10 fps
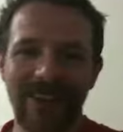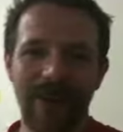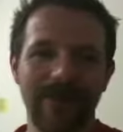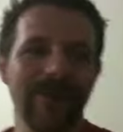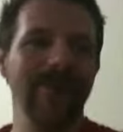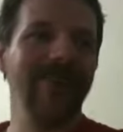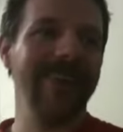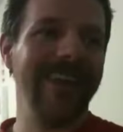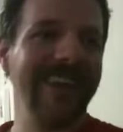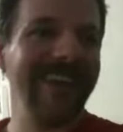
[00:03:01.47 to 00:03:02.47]
excitement with
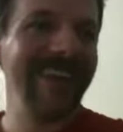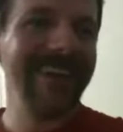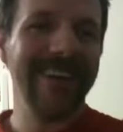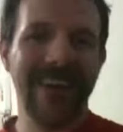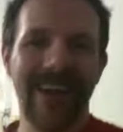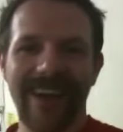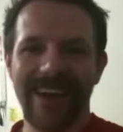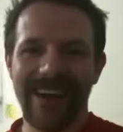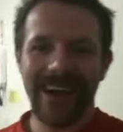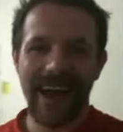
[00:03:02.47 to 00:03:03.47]
the
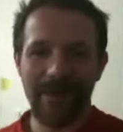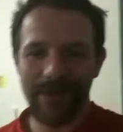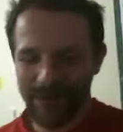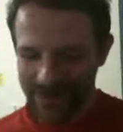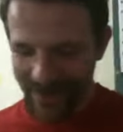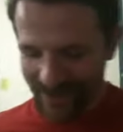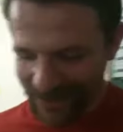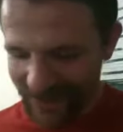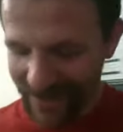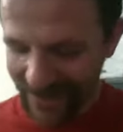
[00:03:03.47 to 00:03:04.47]
Apple stuff,
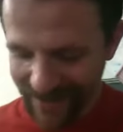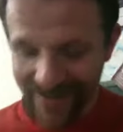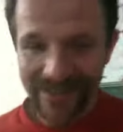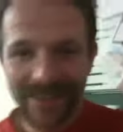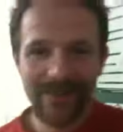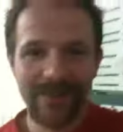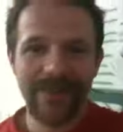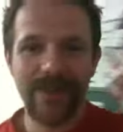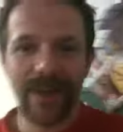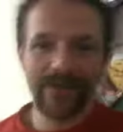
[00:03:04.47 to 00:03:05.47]

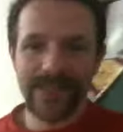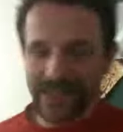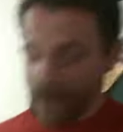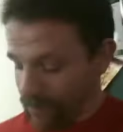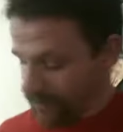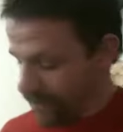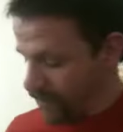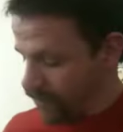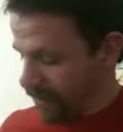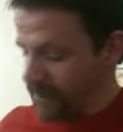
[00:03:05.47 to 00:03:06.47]
we've come to Gemma's
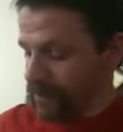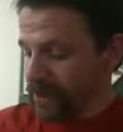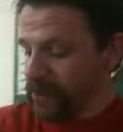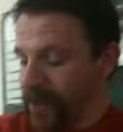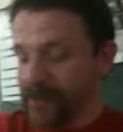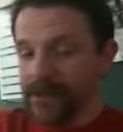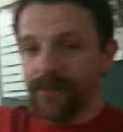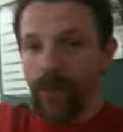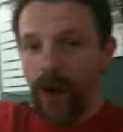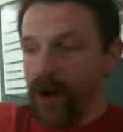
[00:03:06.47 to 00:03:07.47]
to drink some
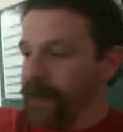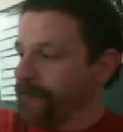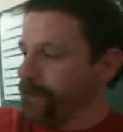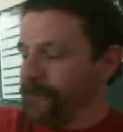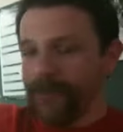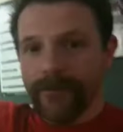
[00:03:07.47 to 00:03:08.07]
expensive wine